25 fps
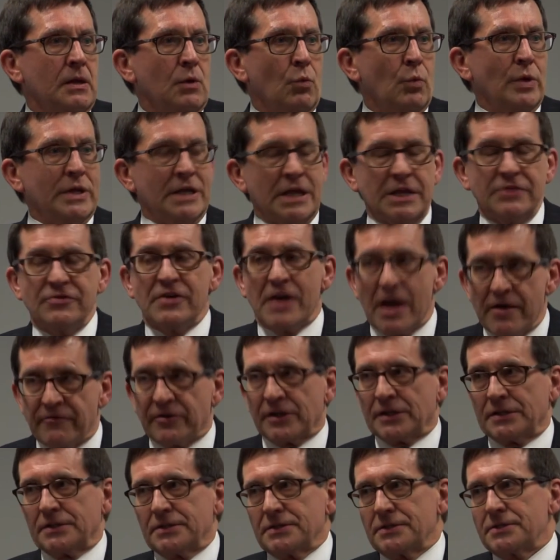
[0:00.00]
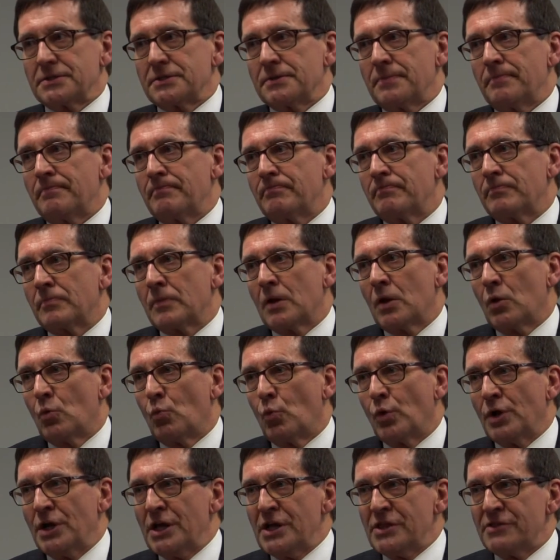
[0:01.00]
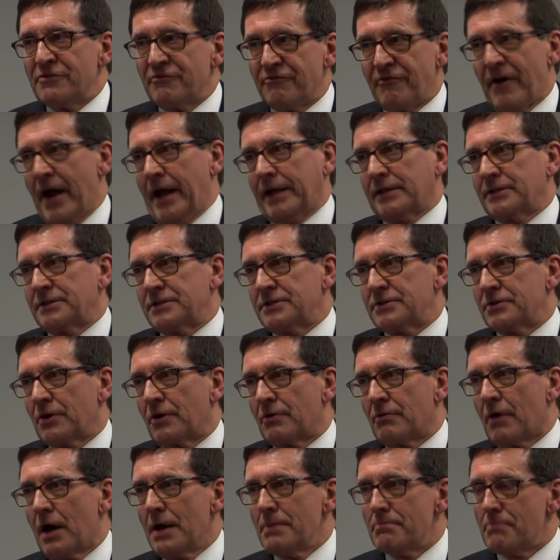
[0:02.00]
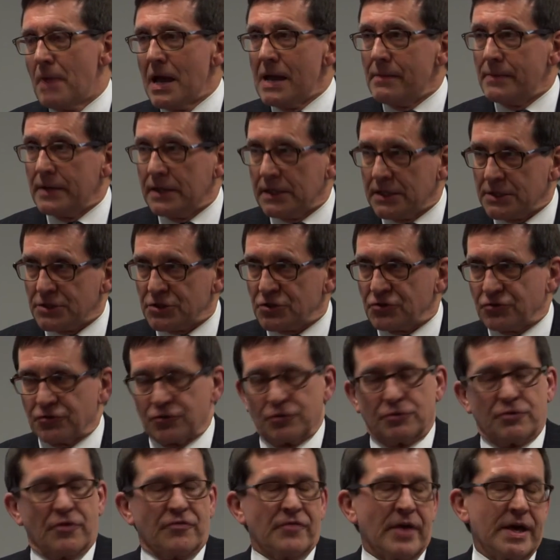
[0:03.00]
We need the evidence. We need the facts. All right, maybe it is true that